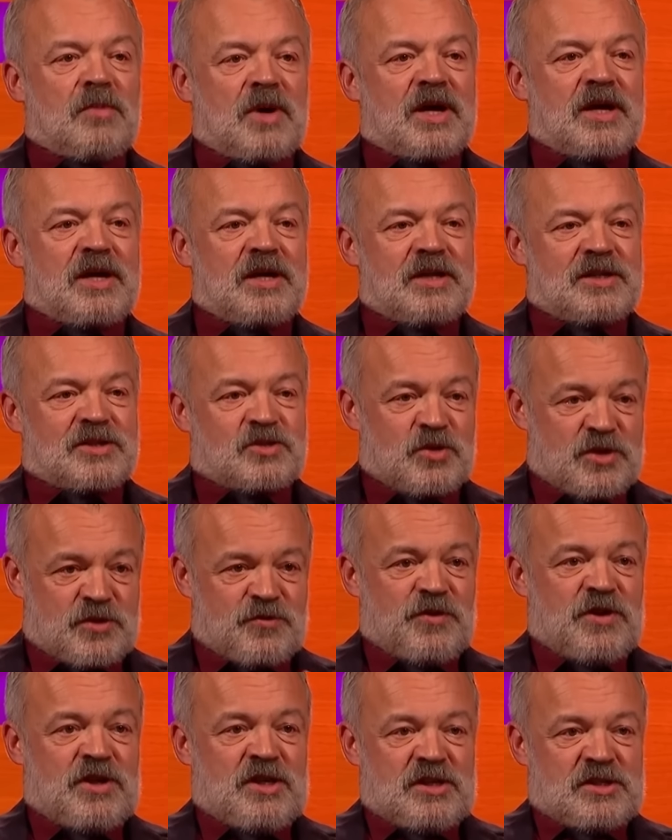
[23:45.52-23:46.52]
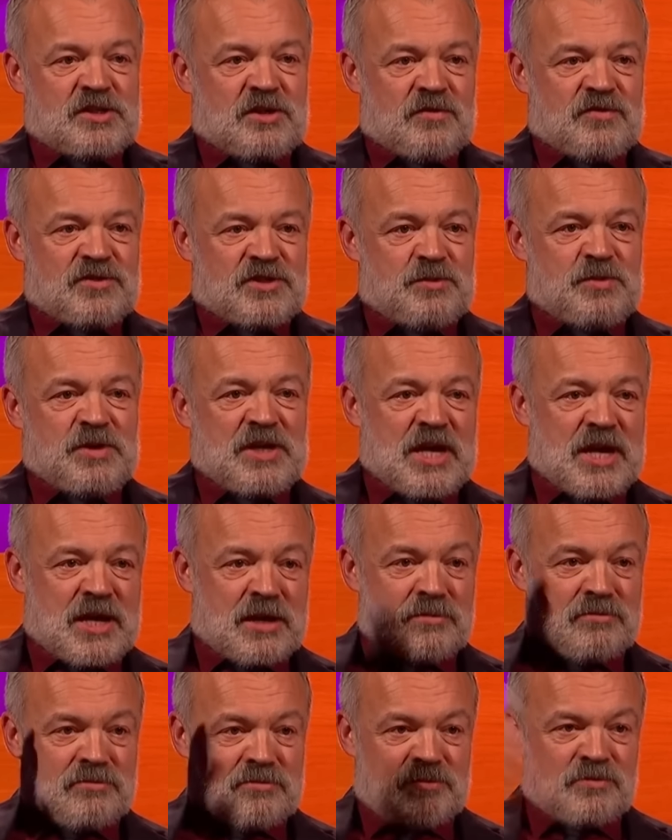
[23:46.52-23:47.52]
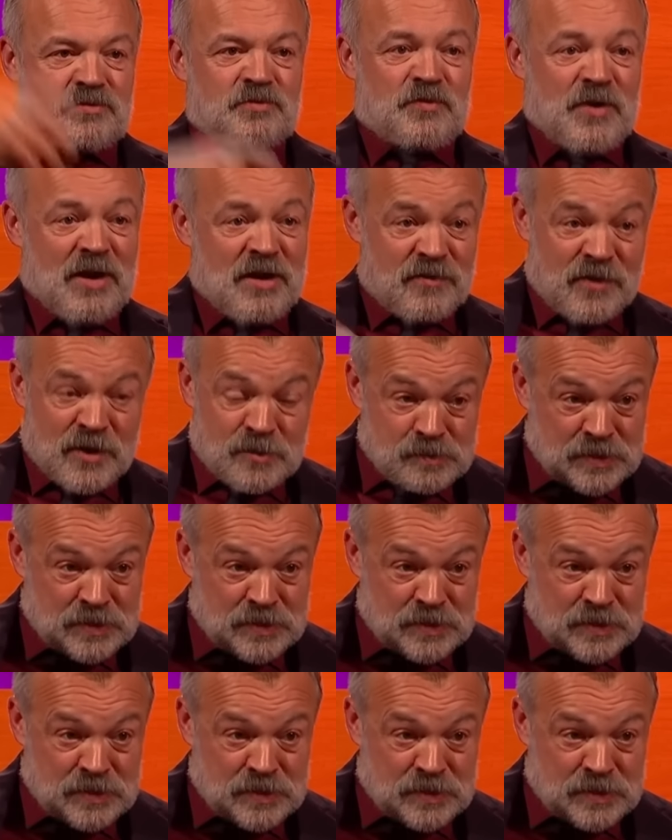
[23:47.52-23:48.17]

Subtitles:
my Twitter feed obviously became very, very